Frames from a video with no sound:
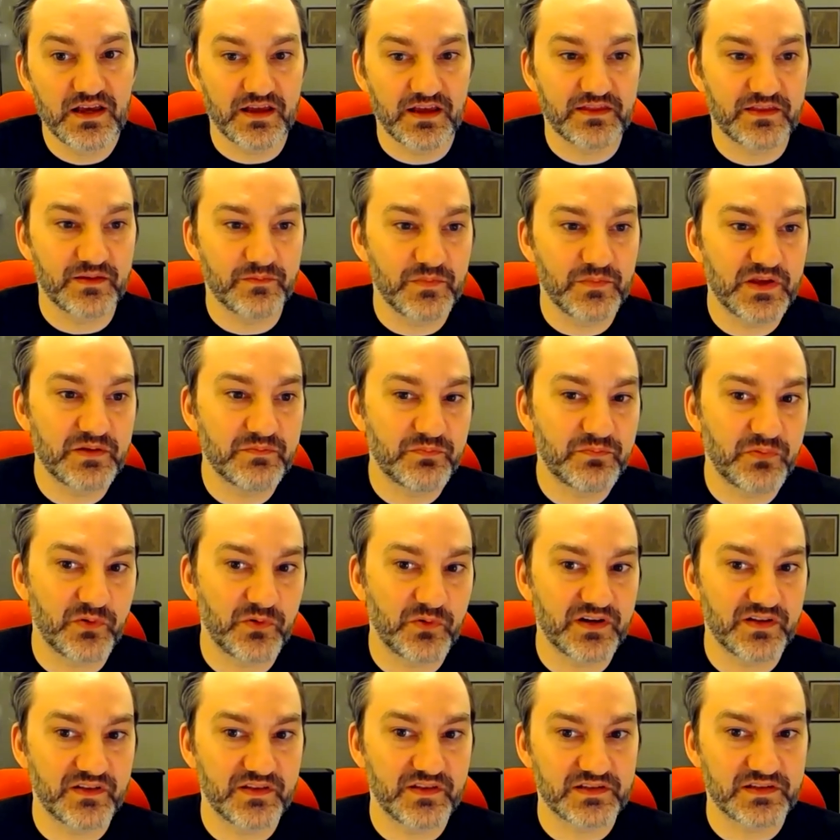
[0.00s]
At the
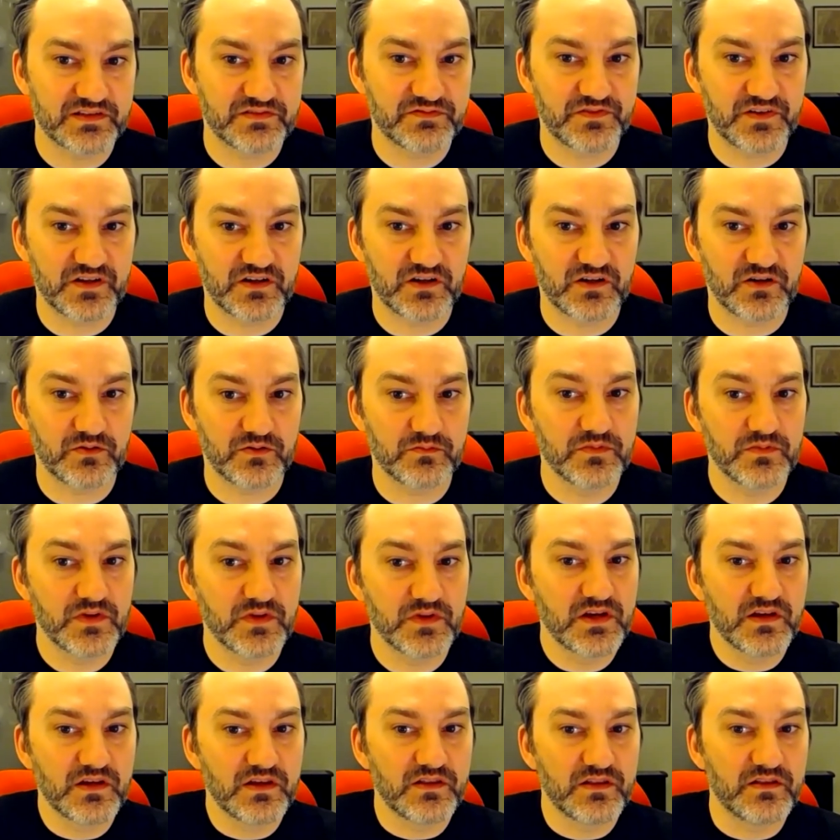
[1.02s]
midpoint of this film,
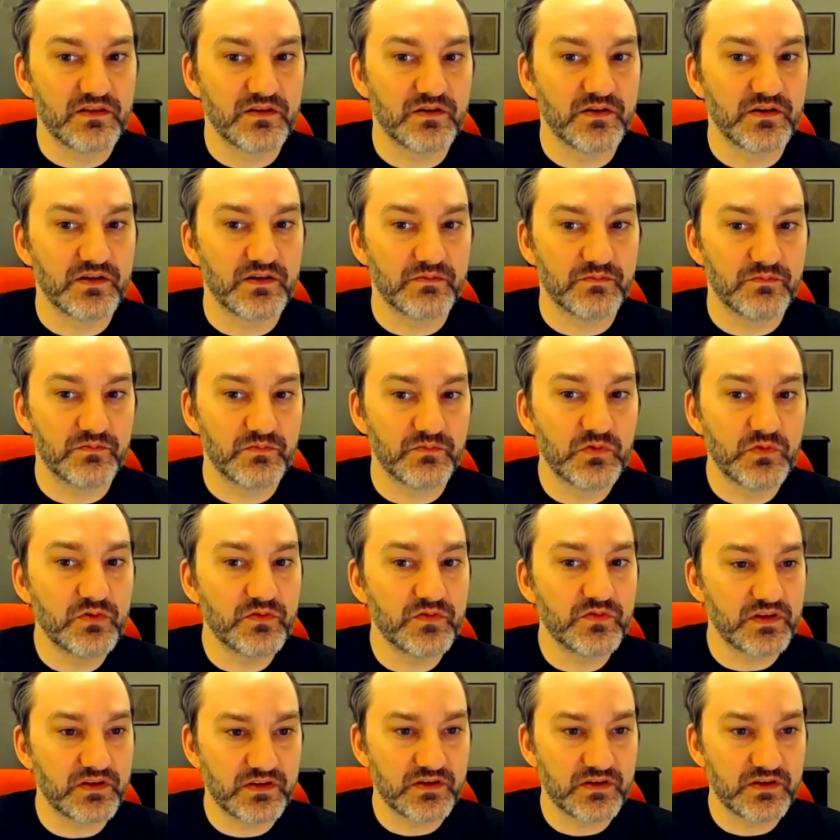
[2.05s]
the movie,